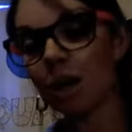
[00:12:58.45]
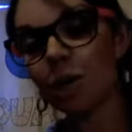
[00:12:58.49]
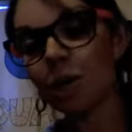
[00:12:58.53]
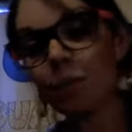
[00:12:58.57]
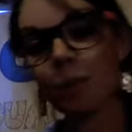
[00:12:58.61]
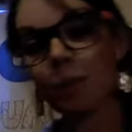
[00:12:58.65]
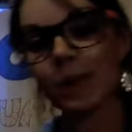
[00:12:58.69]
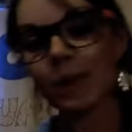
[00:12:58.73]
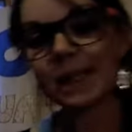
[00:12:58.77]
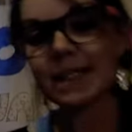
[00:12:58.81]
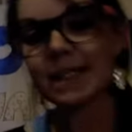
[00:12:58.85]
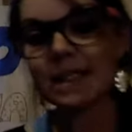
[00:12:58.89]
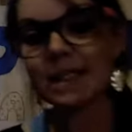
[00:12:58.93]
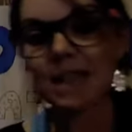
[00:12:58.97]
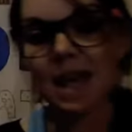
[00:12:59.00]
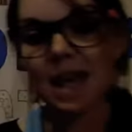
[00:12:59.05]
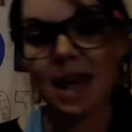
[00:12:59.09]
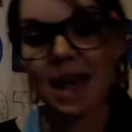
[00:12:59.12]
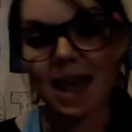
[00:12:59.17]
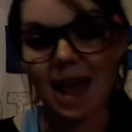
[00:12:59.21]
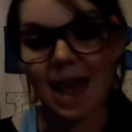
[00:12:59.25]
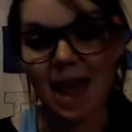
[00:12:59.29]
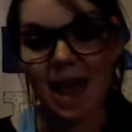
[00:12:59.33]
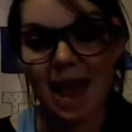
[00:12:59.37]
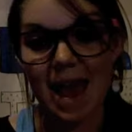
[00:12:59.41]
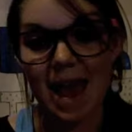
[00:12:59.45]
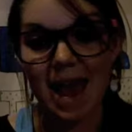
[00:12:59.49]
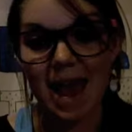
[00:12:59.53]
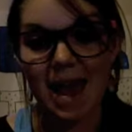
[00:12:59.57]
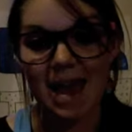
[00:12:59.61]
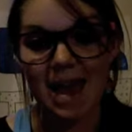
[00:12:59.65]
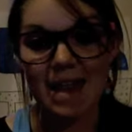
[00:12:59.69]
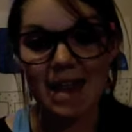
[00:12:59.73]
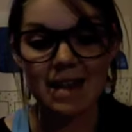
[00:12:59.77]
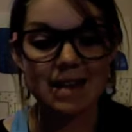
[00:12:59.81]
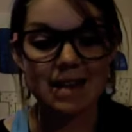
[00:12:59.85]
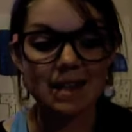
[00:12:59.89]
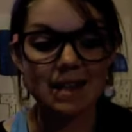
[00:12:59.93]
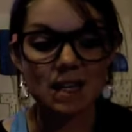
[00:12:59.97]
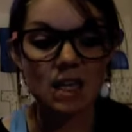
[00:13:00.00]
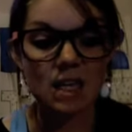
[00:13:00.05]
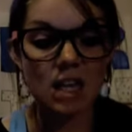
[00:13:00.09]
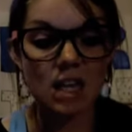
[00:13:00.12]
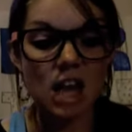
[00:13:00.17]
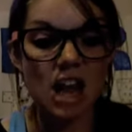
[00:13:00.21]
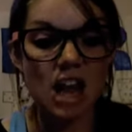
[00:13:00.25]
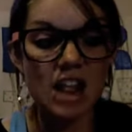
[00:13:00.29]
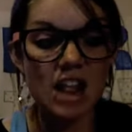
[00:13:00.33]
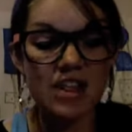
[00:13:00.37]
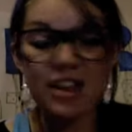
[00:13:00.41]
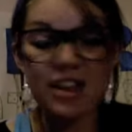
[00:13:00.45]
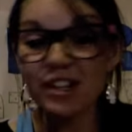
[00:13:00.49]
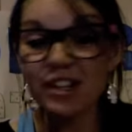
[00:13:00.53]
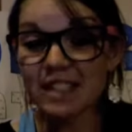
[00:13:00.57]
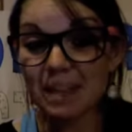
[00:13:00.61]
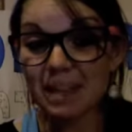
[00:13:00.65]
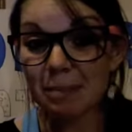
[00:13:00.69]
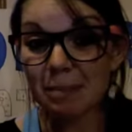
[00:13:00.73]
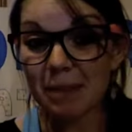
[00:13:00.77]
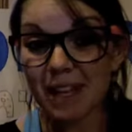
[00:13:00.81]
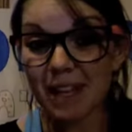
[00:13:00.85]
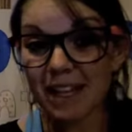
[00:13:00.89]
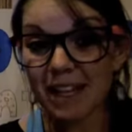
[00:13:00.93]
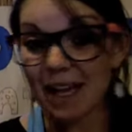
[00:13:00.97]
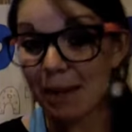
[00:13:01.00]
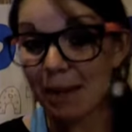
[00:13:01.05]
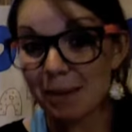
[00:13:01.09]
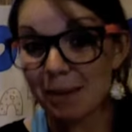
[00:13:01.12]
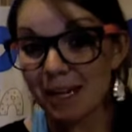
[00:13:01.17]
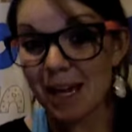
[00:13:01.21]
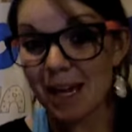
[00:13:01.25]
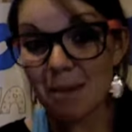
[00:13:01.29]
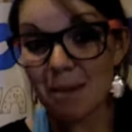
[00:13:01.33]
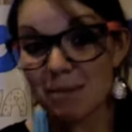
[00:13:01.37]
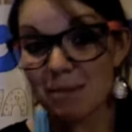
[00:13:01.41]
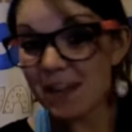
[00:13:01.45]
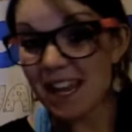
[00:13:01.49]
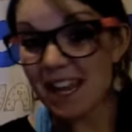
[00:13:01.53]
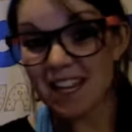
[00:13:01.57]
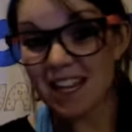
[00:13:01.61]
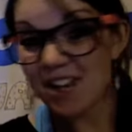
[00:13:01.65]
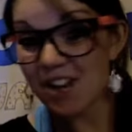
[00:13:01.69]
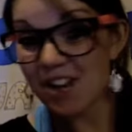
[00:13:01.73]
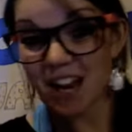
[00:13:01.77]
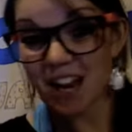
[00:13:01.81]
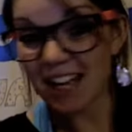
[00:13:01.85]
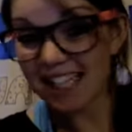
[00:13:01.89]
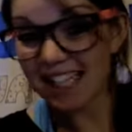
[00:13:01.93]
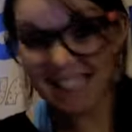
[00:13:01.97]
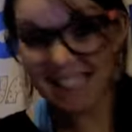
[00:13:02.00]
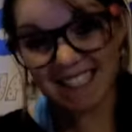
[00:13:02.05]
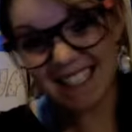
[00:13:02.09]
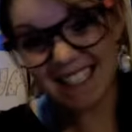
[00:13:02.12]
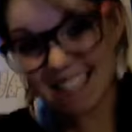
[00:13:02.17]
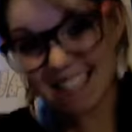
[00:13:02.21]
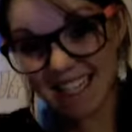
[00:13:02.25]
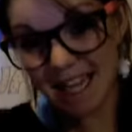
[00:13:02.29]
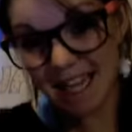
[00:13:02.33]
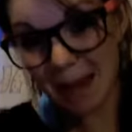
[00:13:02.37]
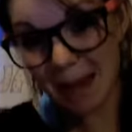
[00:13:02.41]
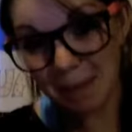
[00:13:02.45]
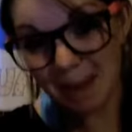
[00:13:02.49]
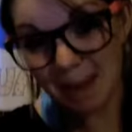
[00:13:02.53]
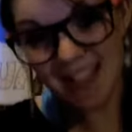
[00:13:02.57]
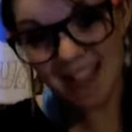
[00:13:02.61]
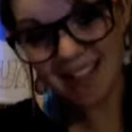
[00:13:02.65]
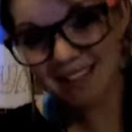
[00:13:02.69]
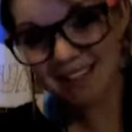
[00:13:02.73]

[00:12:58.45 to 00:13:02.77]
our points, and there's something coming up that you're not going to see coming.